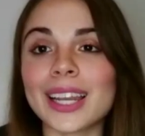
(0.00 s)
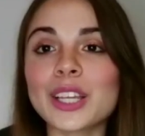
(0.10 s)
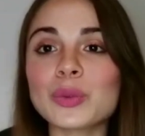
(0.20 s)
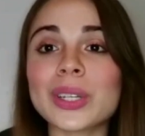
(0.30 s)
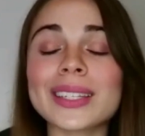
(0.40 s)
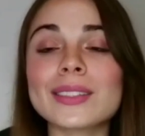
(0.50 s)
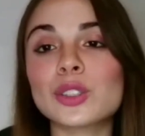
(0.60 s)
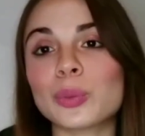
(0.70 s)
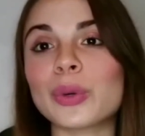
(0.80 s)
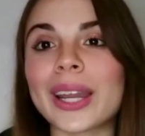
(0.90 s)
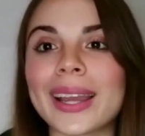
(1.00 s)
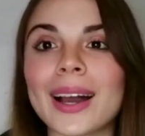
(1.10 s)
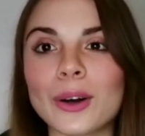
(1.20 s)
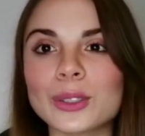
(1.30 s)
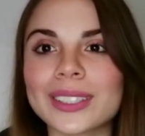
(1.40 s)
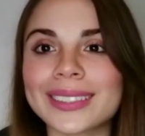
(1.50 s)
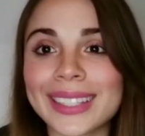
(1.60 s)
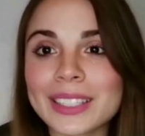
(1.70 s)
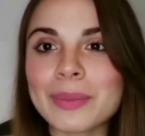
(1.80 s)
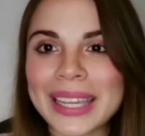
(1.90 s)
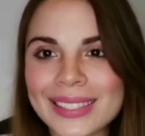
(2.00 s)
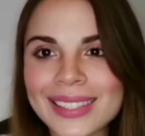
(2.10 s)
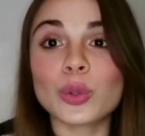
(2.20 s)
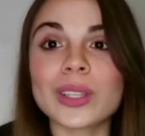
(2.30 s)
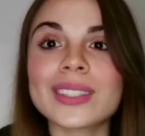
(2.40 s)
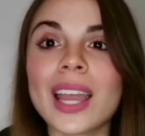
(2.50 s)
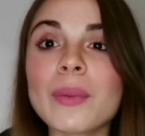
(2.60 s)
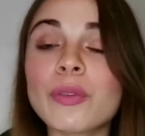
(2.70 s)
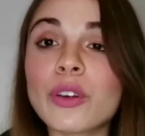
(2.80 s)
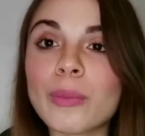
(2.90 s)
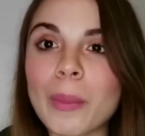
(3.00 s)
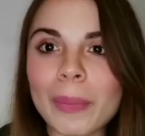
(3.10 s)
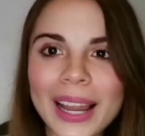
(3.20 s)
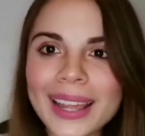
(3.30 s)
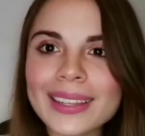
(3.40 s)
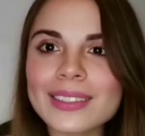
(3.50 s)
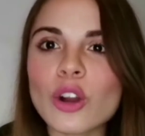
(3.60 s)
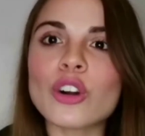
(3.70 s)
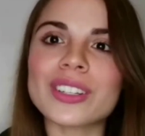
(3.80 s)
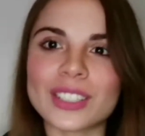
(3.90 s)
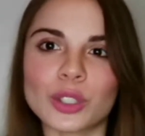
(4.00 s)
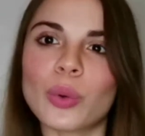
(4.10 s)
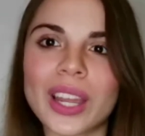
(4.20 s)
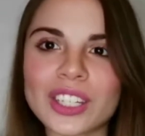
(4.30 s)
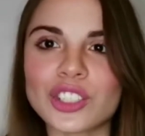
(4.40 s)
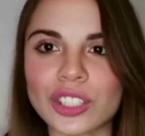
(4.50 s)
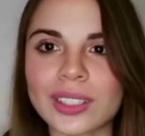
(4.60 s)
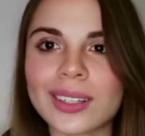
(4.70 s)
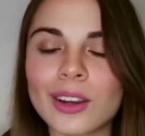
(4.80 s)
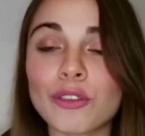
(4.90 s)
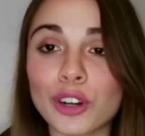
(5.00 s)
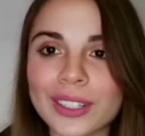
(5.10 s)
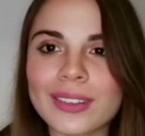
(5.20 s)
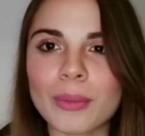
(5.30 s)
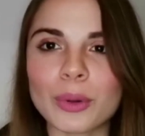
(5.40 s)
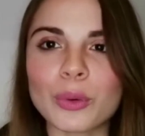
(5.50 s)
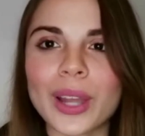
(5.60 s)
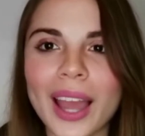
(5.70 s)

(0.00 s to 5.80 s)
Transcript: next one is to break out. This means to escape from a place or situation. For example, we